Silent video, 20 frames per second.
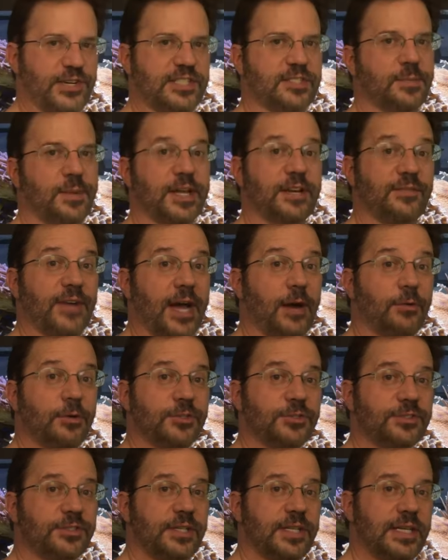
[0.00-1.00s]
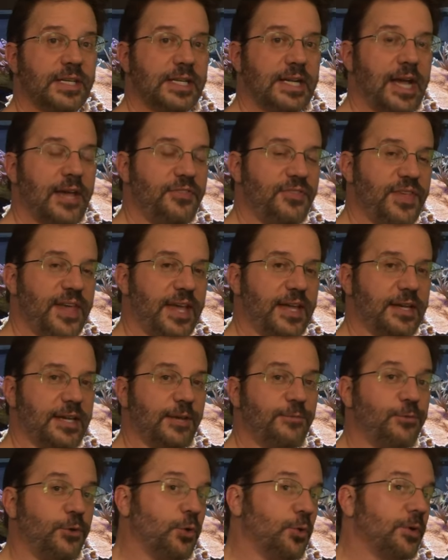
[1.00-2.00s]
amount of hours, and then
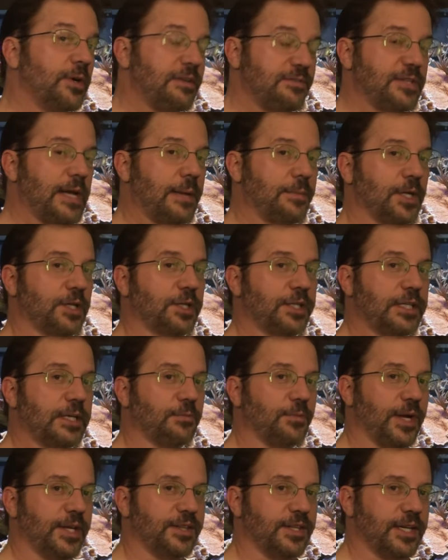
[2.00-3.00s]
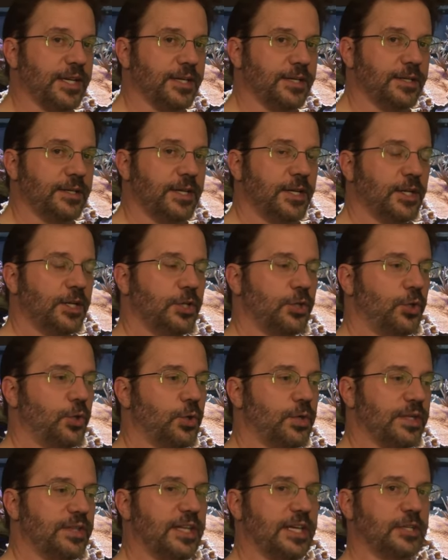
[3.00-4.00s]
if you don't have time to clean it right then, you
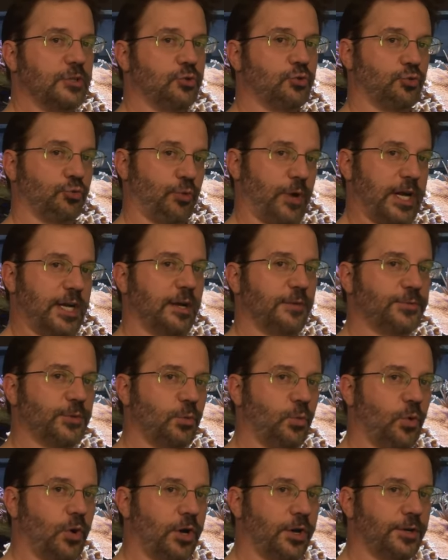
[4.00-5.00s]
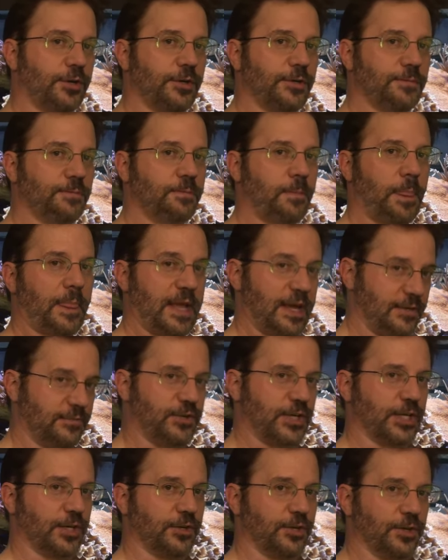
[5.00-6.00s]
can then drain off the water and
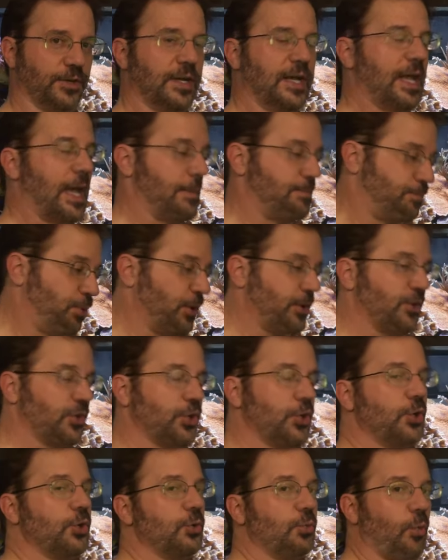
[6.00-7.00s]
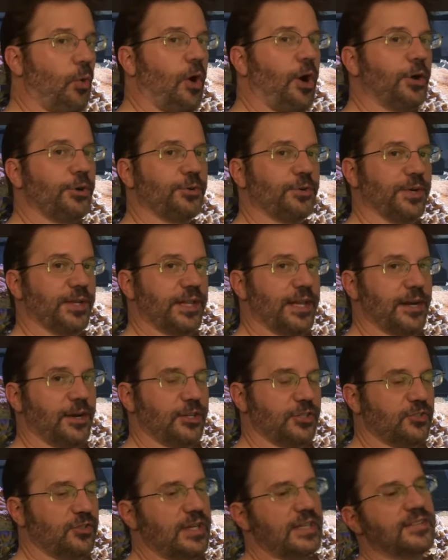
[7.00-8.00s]
vinegar and put new water in there
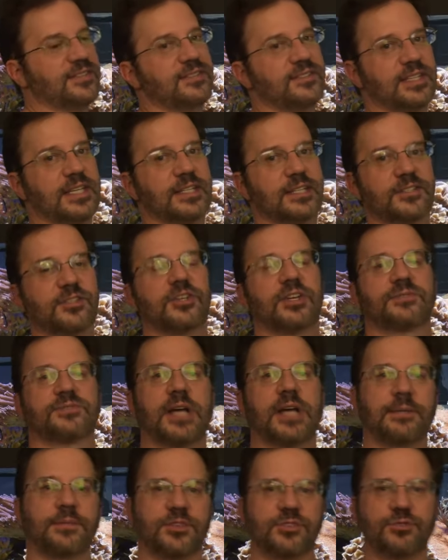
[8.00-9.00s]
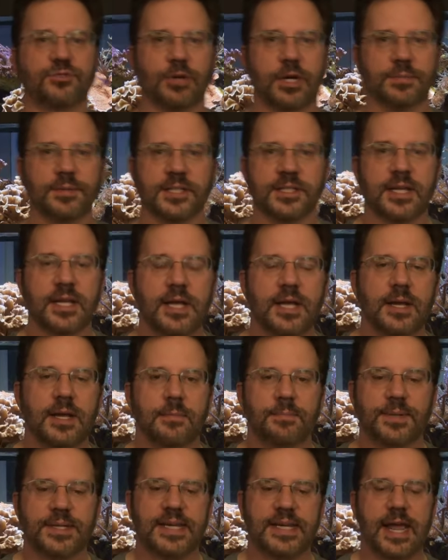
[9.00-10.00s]
and just let it sit until you have time to scrub it.
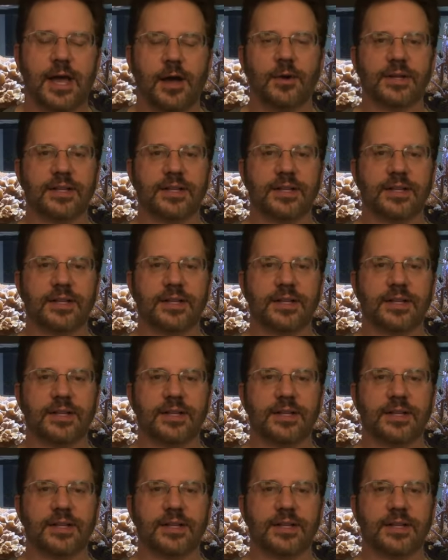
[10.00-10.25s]
But now at